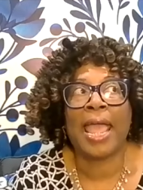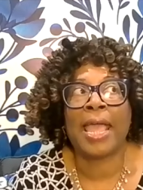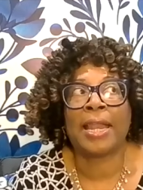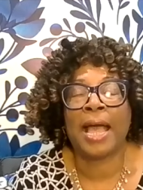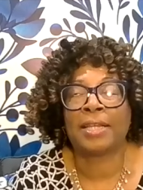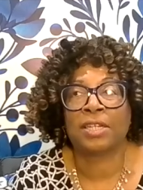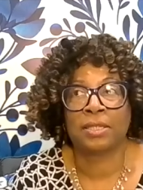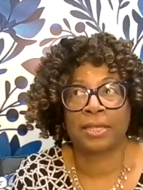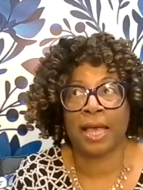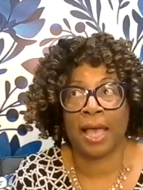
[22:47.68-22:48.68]
and I
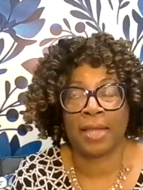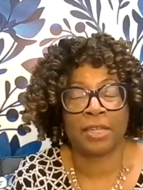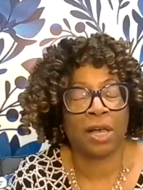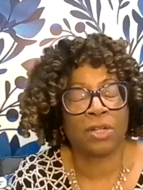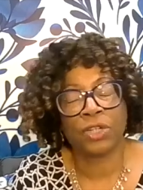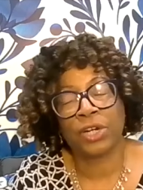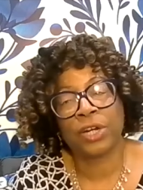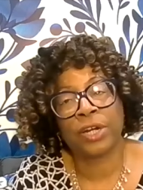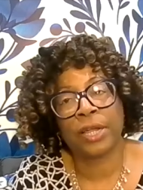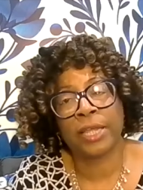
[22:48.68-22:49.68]
just got, I talked to
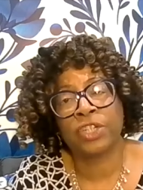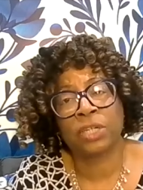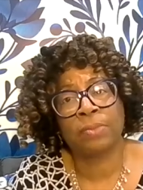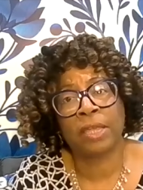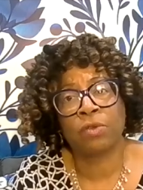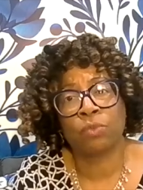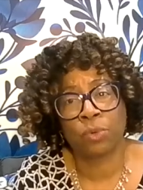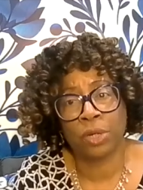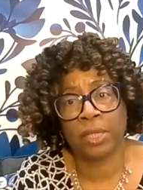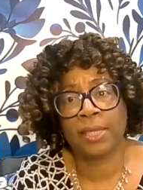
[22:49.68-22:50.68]
her and she made it
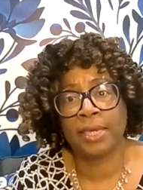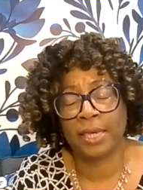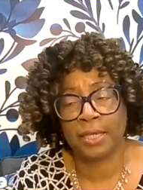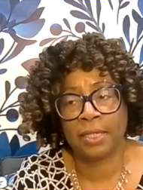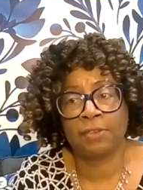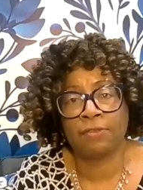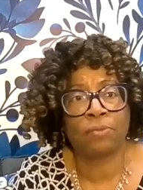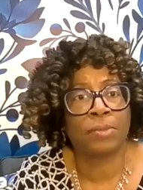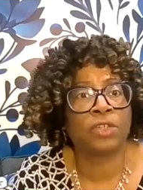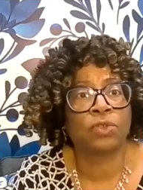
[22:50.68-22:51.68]
really easy
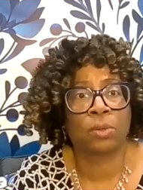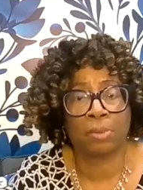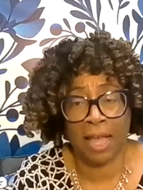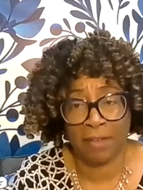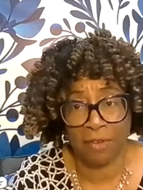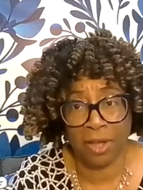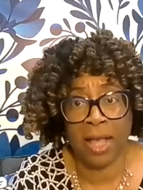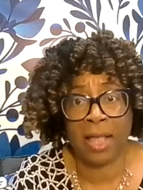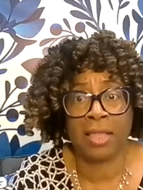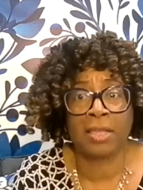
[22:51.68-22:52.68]
for me to apply for
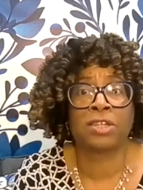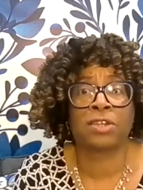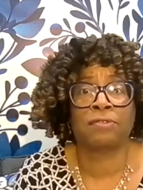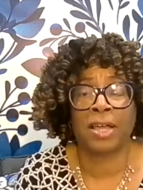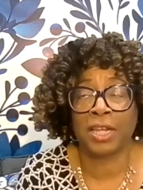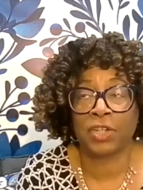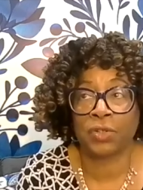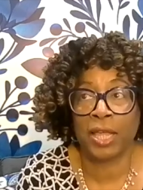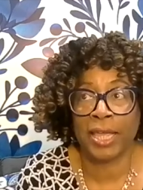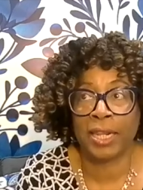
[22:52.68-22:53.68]
college and
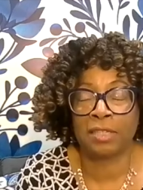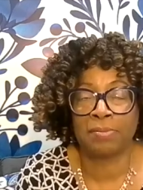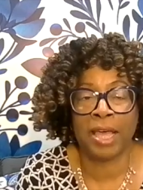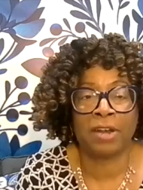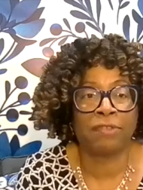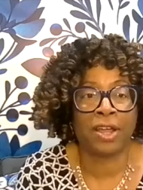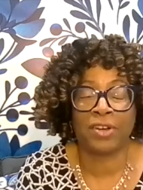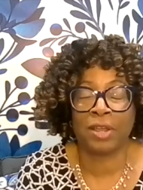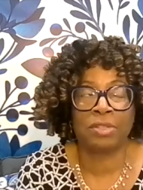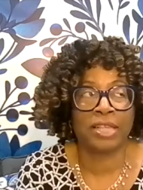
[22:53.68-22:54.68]
financial aid. As a matter of fact,
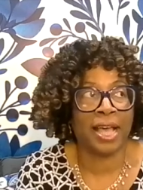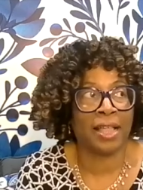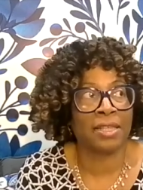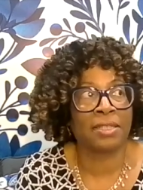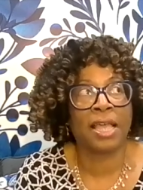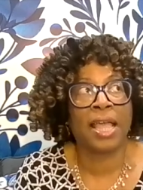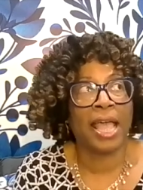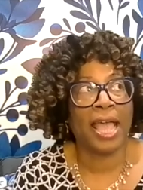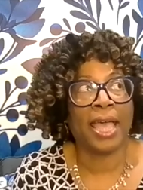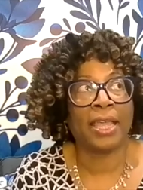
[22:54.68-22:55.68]
her name was Alice.
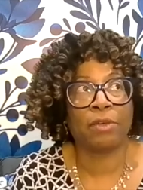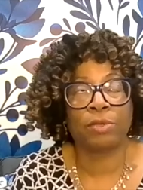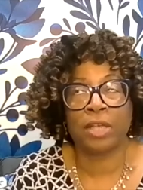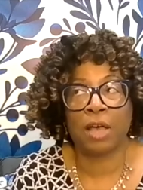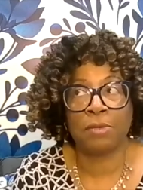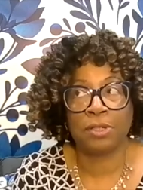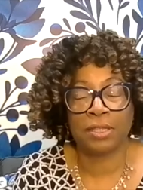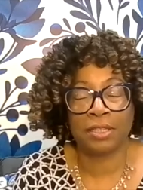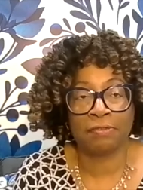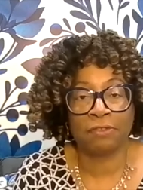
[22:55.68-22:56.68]
And it was almost
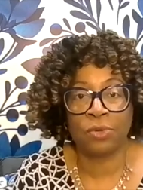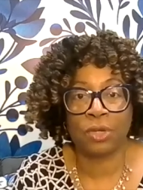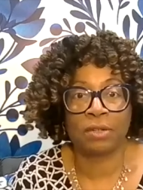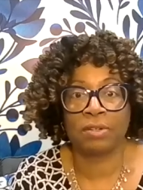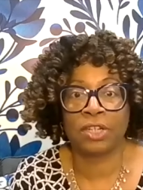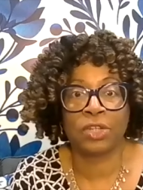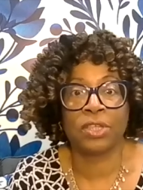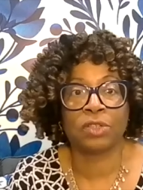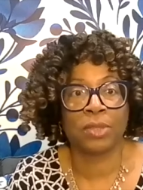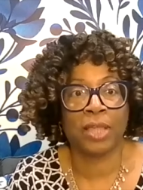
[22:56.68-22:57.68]
as if you could do
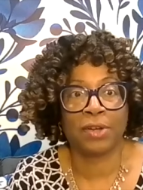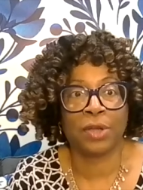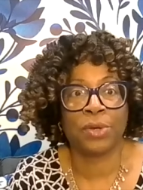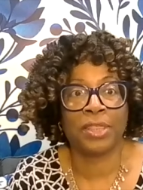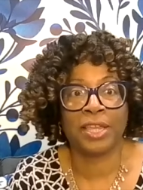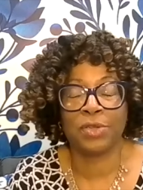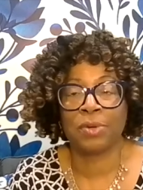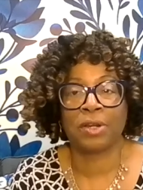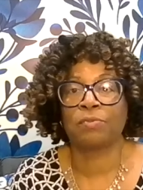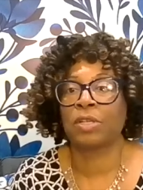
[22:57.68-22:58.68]
this without knowing that you
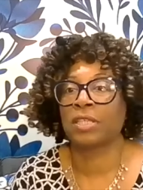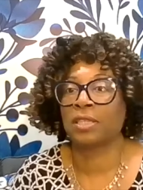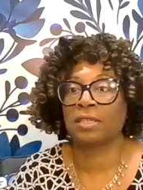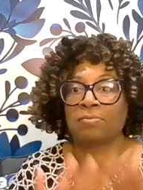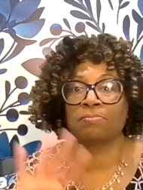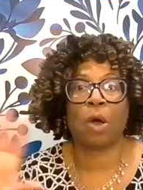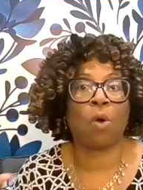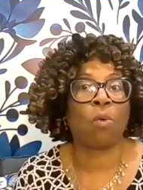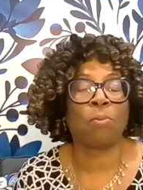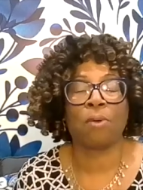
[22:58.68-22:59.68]
were, it wasn't this
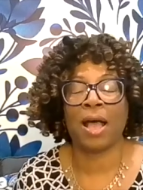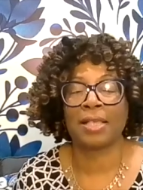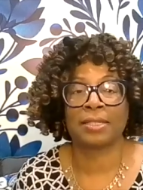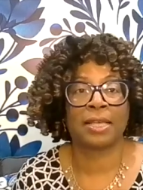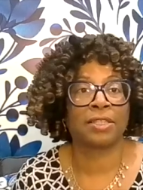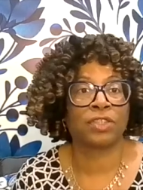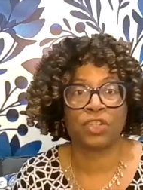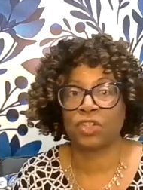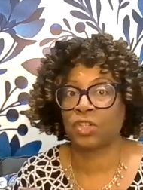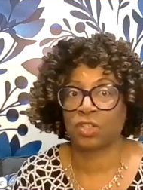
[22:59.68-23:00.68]
whole process.
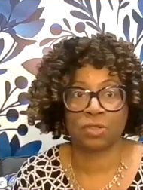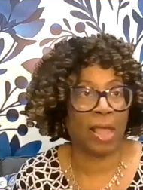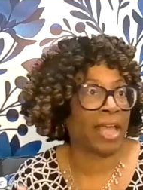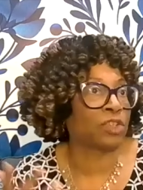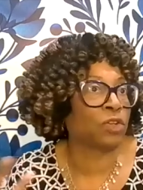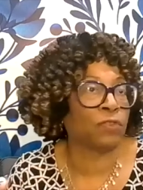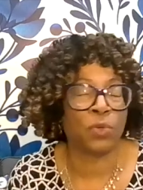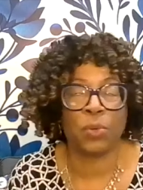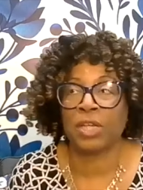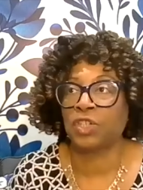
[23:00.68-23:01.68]
She just asked you a
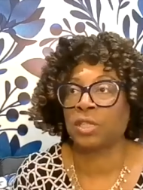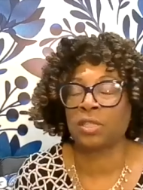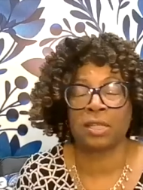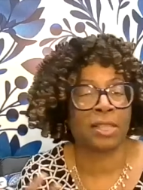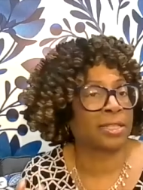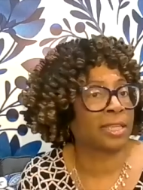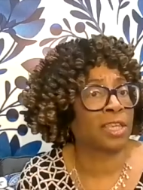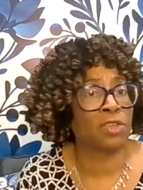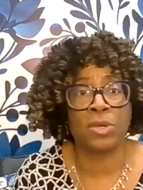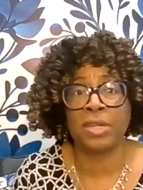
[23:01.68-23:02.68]
few questions and let's
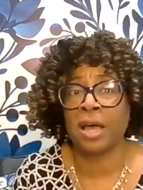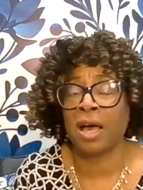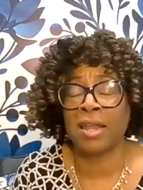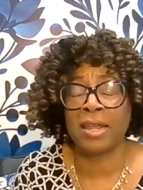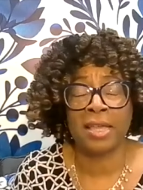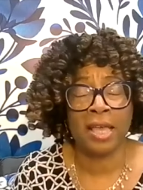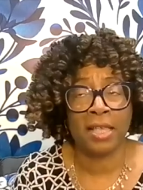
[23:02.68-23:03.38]
get you in to audit,